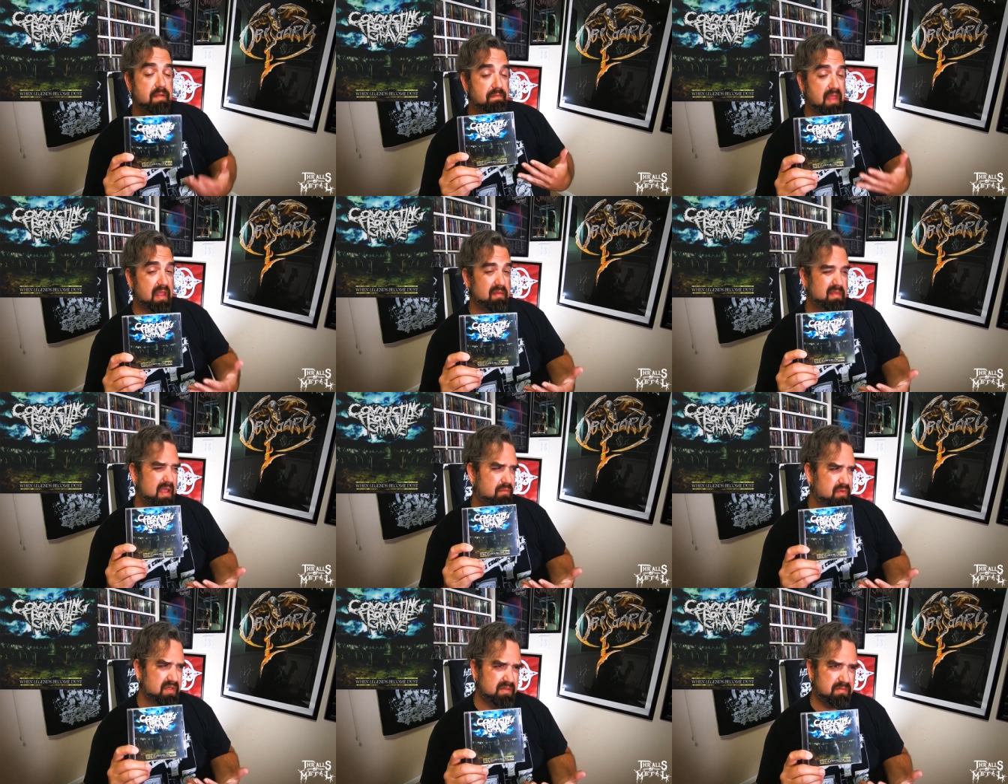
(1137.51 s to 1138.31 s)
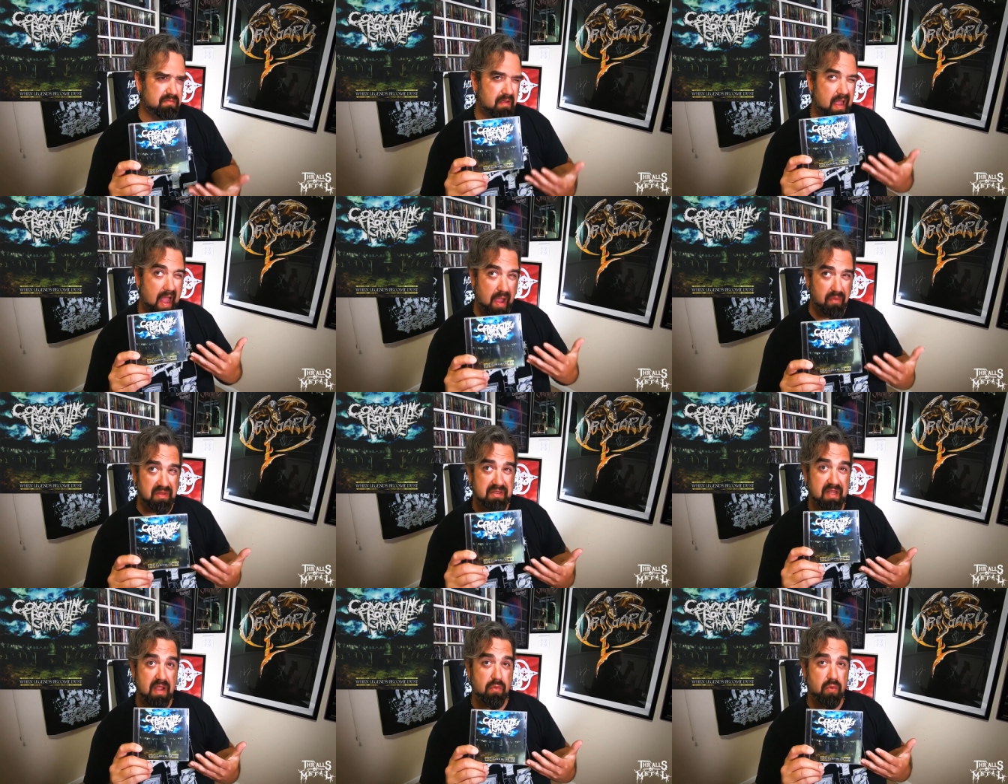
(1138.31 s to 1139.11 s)
And that was, I would
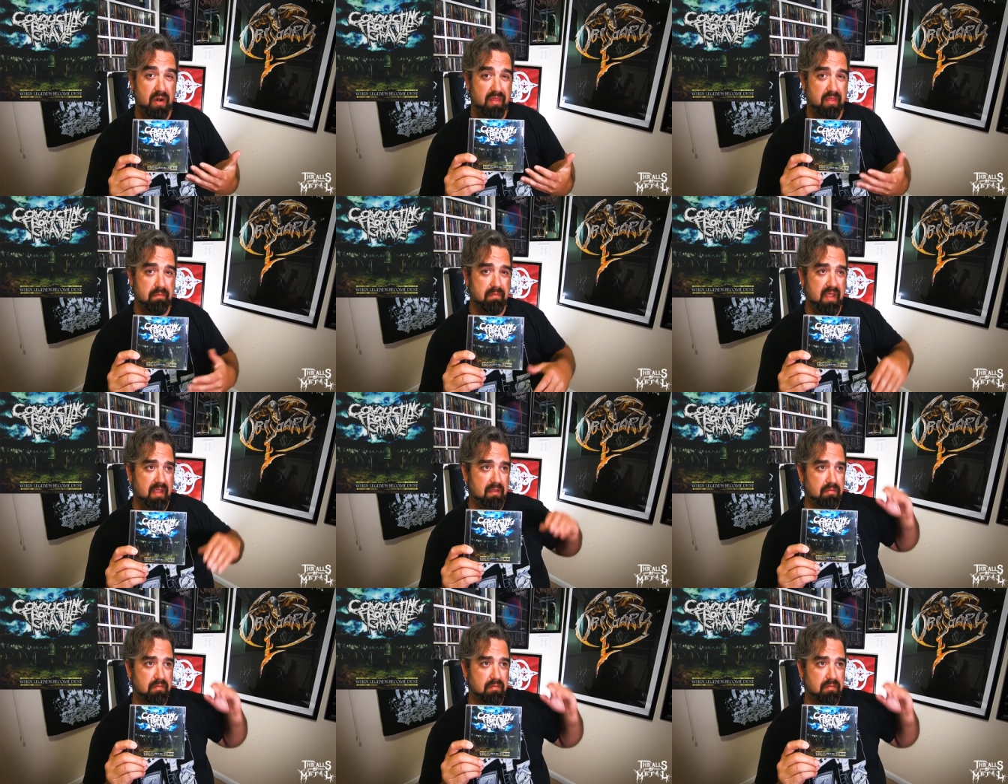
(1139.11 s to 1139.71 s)
say, one of the big,